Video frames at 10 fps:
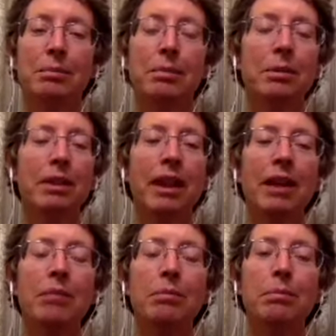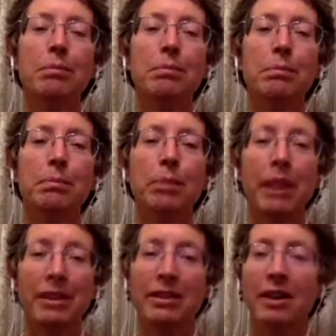but without
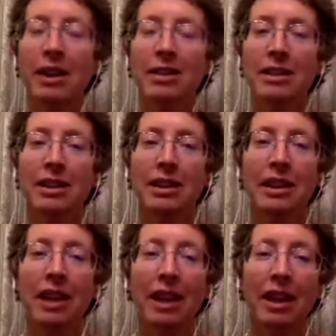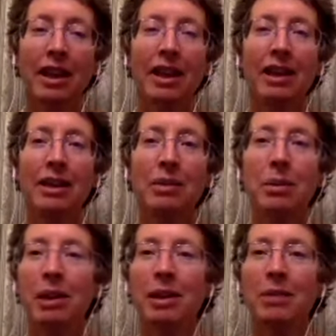pressurizing in any
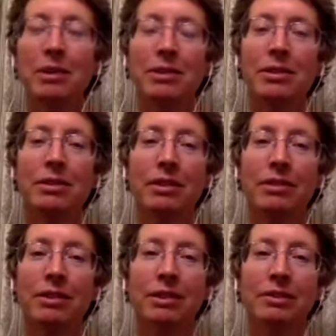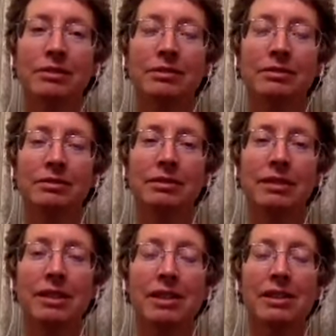way whatsoever.
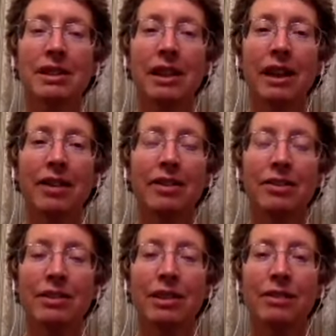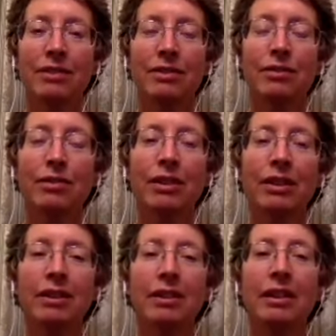Just allow yourself to
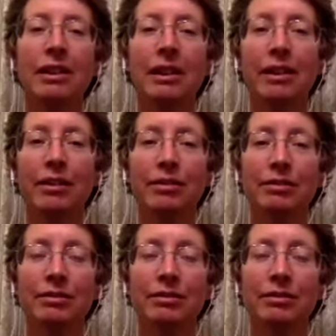feel the love.